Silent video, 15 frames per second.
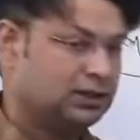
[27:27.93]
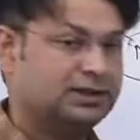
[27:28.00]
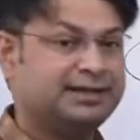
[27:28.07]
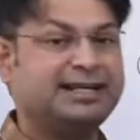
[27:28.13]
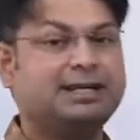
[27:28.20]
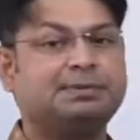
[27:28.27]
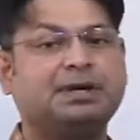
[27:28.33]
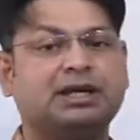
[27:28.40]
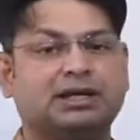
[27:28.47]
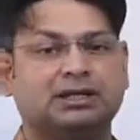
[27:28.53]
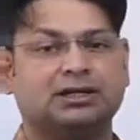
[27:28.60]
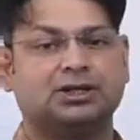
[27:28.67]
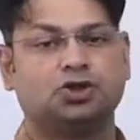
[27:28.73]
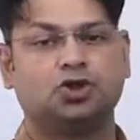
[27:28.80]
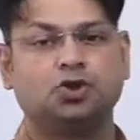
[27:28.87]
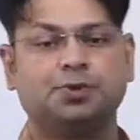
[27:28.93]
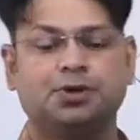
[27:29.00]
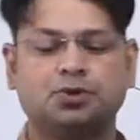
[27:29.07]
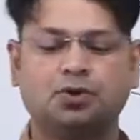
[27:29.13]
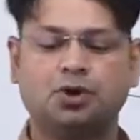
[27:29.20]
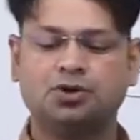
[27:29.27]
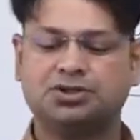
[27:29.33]
TB,
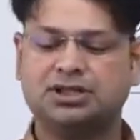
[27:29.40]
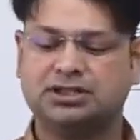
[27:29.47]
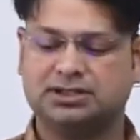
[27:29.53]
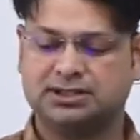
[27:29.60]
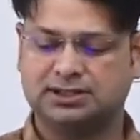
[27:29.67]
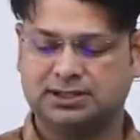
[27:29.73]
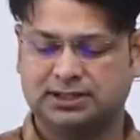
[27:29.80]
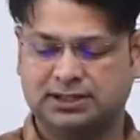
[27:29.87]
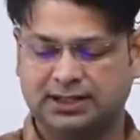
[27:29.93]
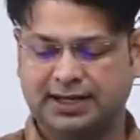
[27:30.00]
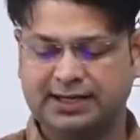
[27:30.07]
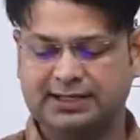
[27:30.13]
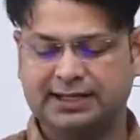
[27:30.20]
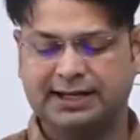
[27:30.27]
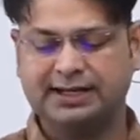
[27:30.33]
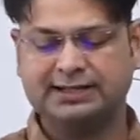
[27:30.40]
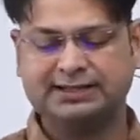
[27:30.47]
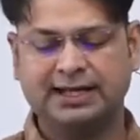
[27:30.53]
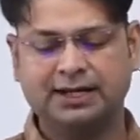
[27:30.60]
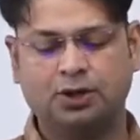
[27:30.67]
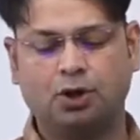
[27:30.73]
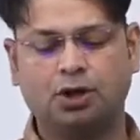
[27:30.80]
tuberculosis, right? It
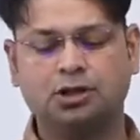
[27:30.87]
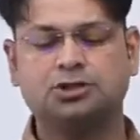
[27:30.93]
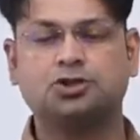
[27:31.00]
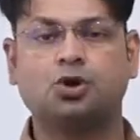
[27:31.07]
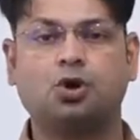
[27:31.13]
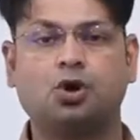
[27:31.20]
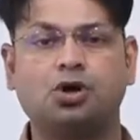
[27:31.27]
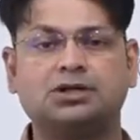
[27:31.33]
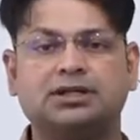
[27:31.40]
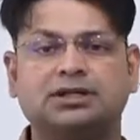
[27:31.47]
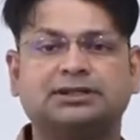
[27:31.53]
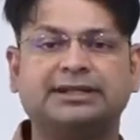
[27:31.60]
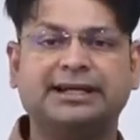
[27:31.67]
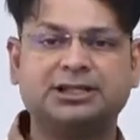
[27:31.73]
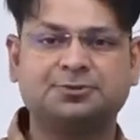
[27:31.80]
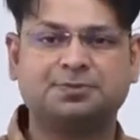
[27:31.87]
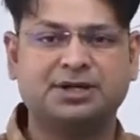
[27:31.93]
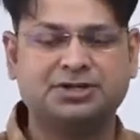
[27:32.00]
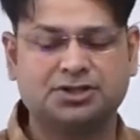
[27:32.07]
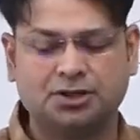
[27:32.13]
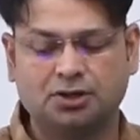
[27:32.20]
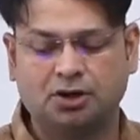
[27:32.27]
can also alter the
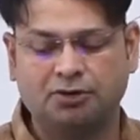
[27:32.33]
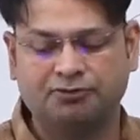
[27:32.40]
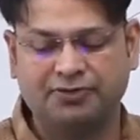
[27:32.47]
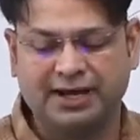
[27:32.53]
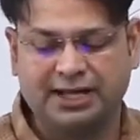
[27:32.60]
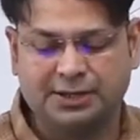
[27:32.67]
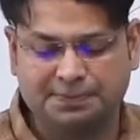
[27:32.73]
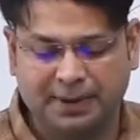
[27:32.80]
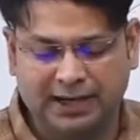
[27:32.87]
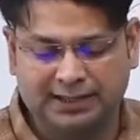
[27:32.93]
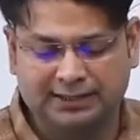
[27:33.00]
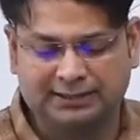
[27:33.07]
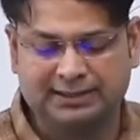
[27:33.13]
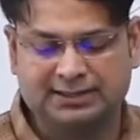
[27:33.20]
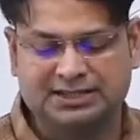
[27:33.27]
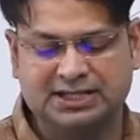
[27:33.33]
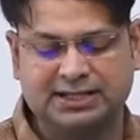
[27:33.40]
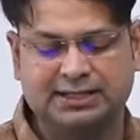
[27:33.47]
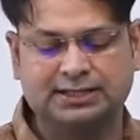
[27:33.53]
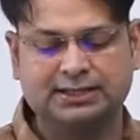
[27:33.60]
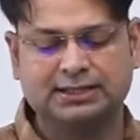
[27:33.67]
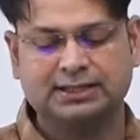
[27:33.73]
expression of any particular
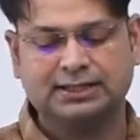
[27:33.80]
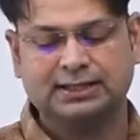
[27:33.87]
gene.